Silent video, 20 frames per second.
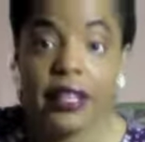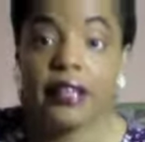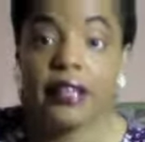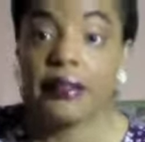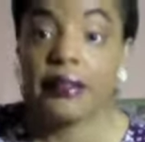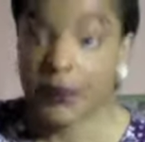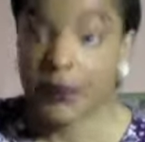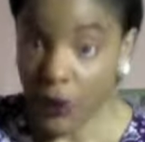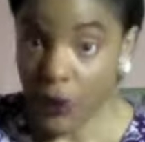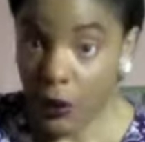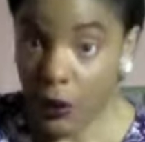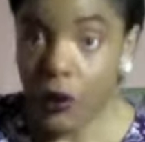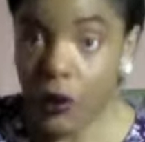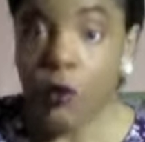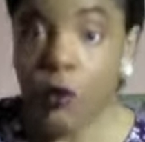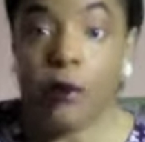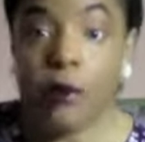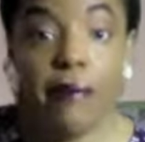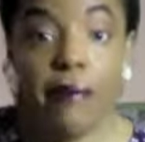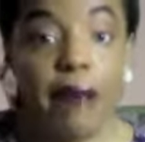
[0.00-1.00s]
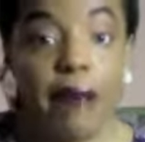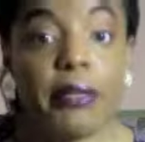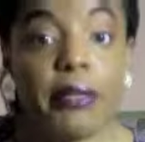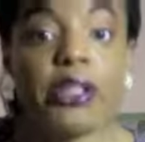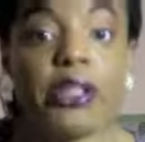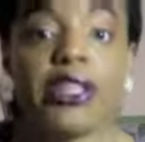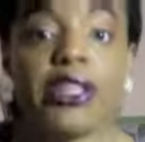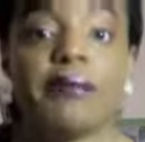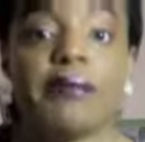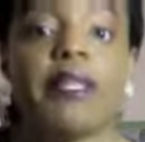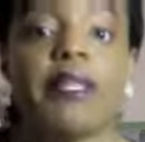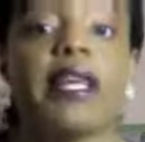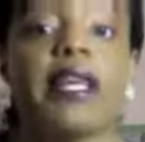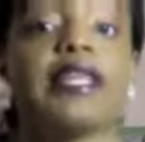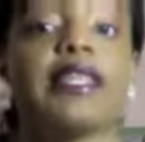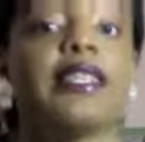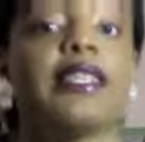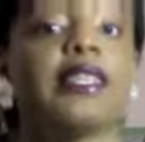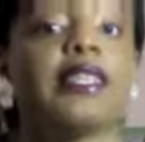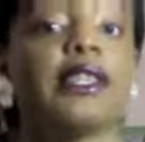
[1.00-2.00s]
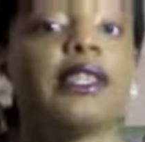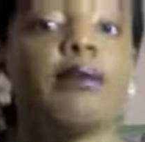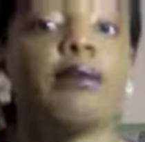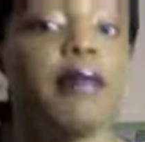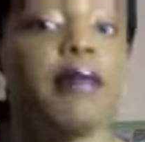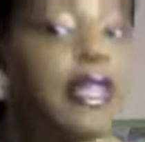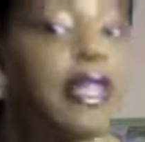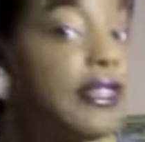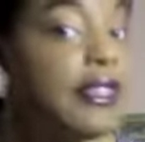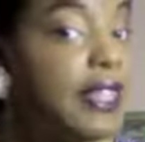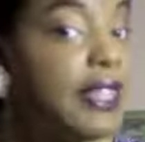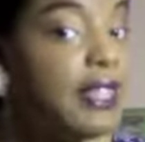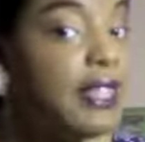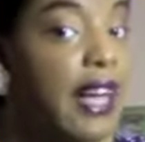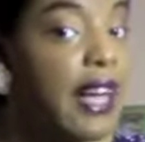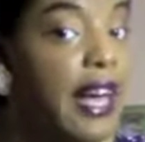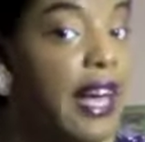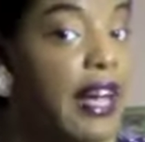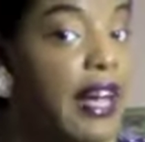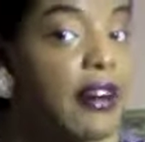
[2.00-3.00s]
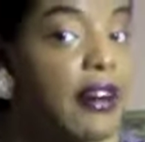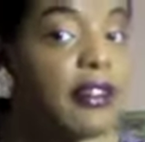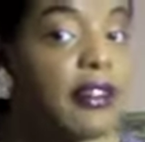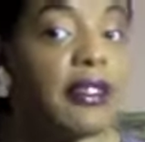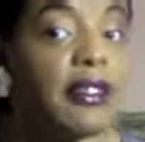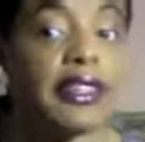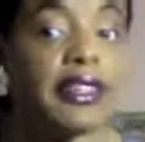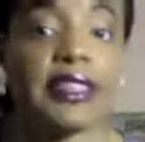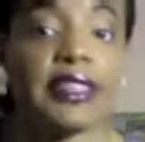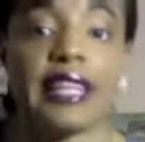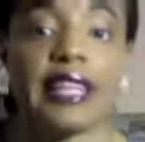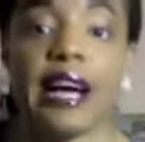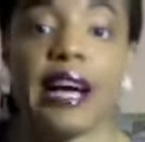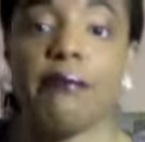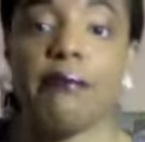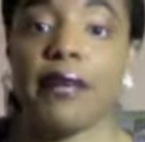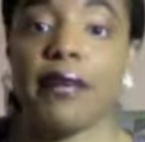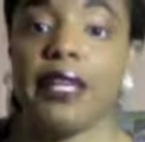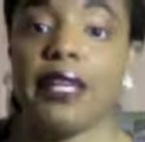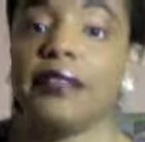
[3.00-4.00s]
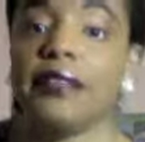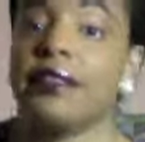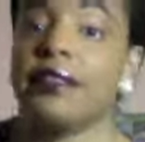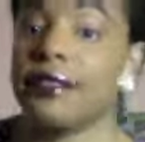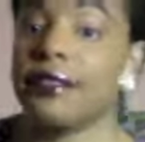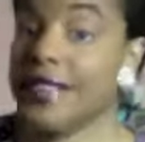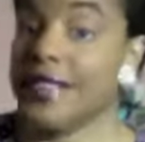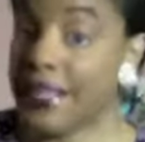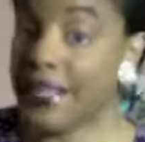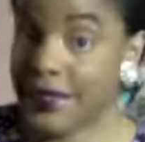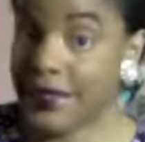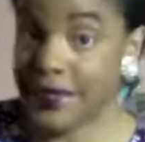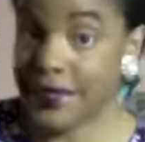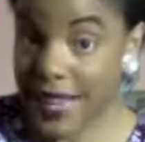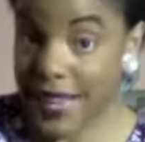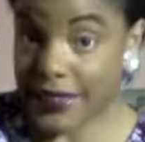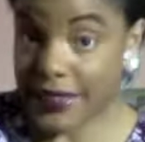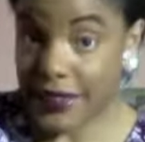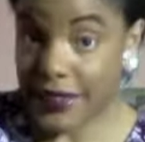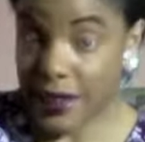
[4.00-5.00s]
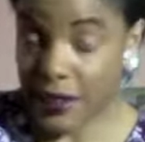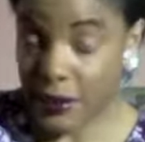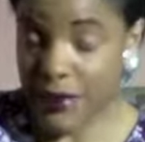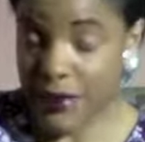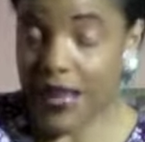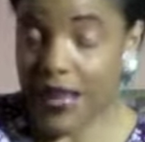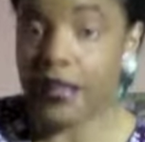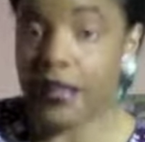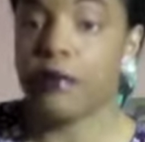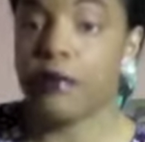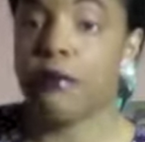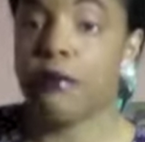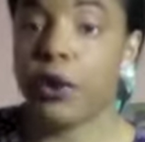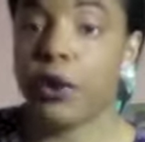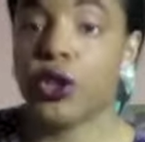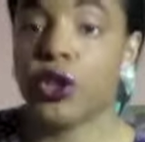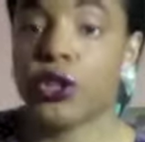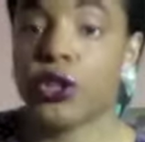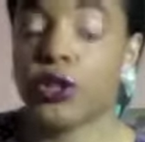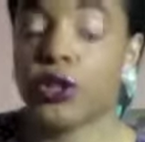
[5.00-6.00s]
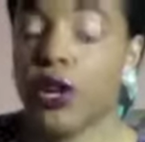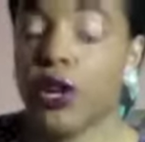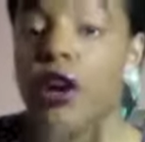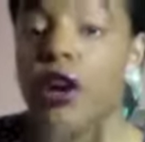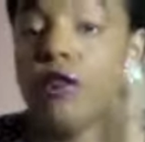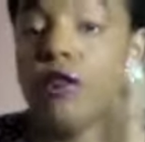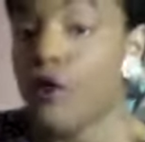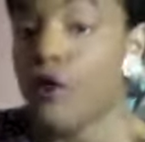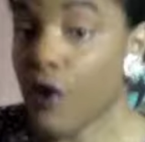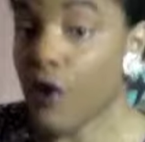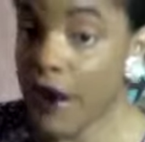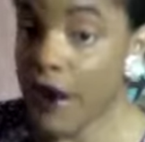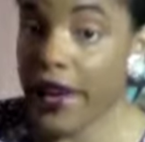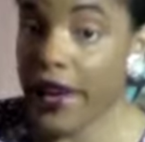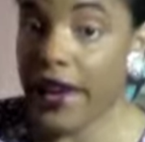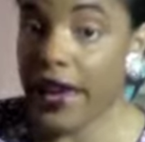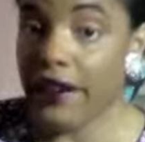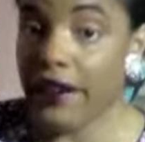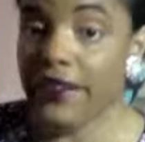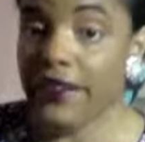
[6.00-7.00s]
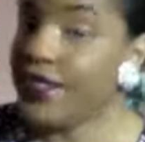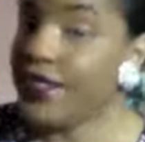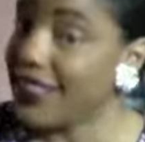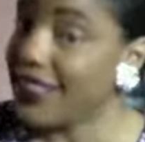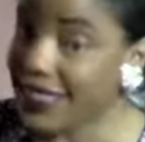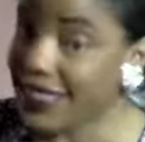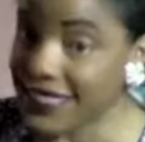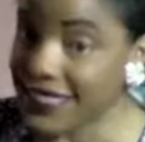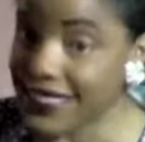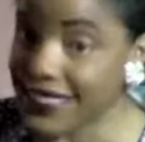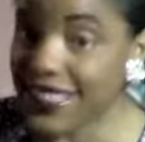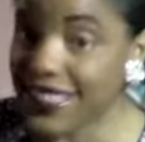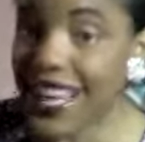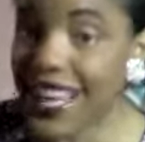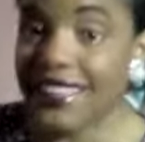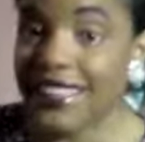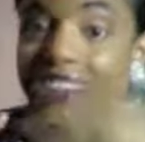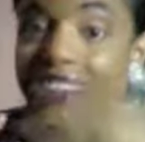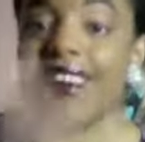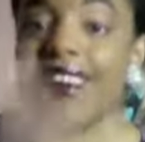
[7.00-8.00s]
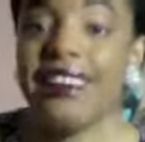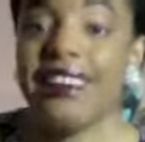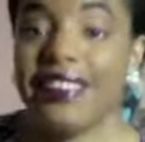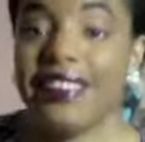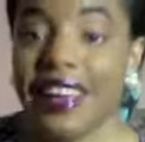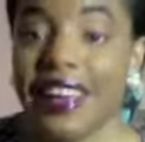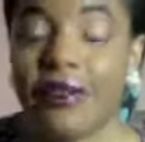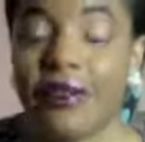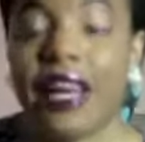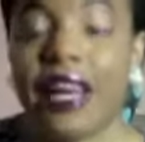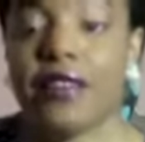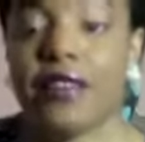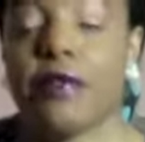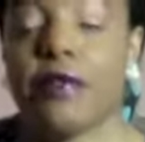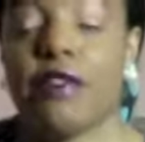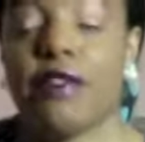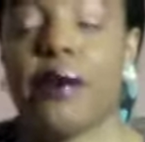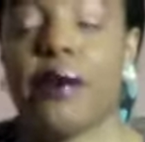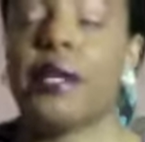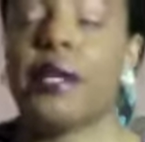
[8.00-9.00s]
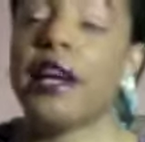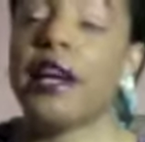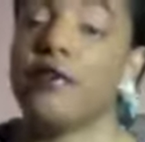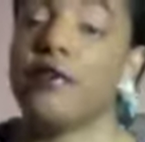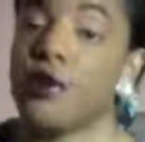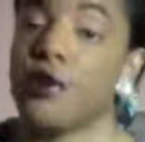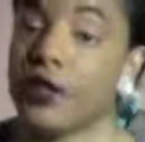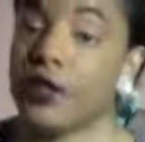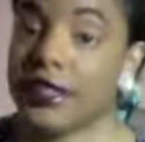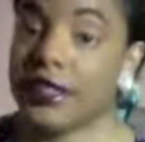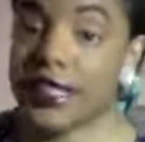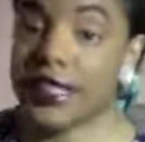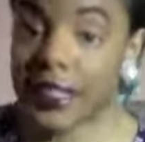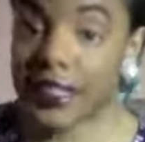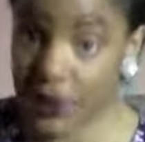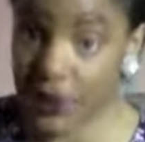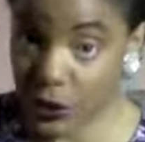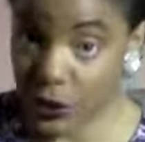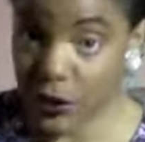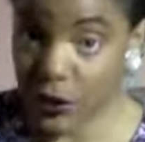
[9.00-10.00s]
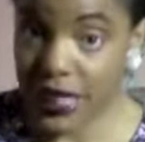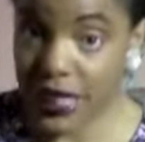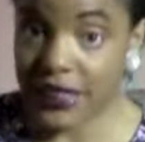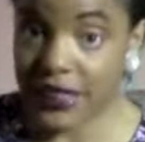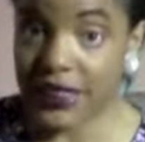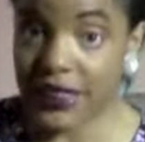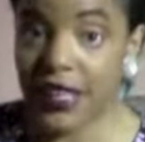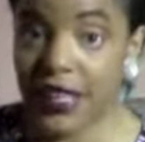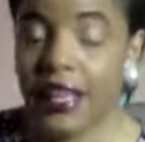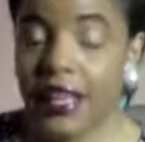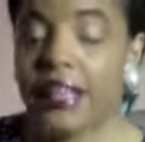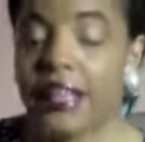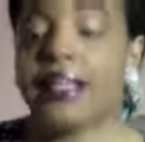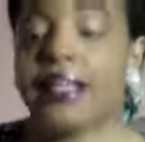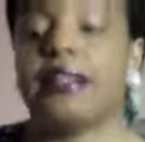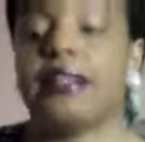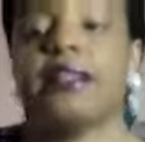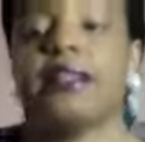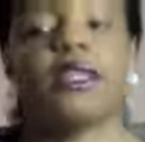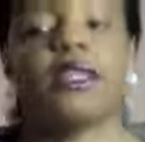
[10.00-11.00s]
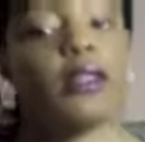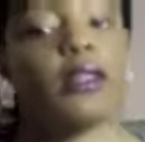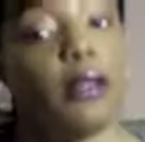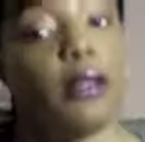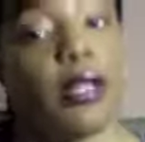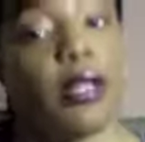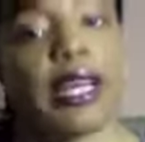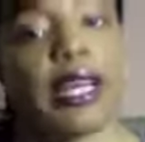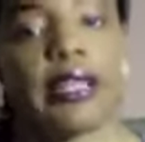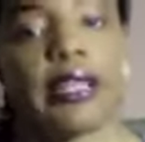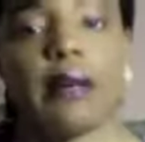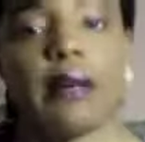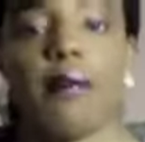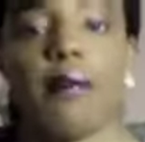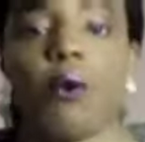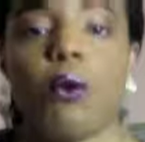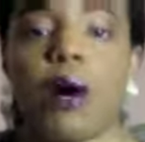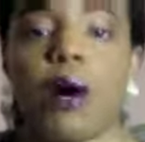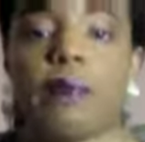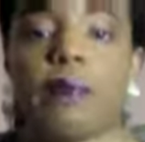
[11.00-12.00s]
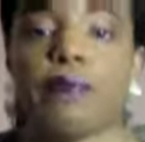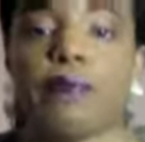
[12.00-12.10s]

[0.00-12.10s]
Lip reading: So remember, just because there's humidity in the air does not mean that that's automatically moisture for our hair. It's not. Okay, we have to be very careful with the sun's rays. Now let's look at number one.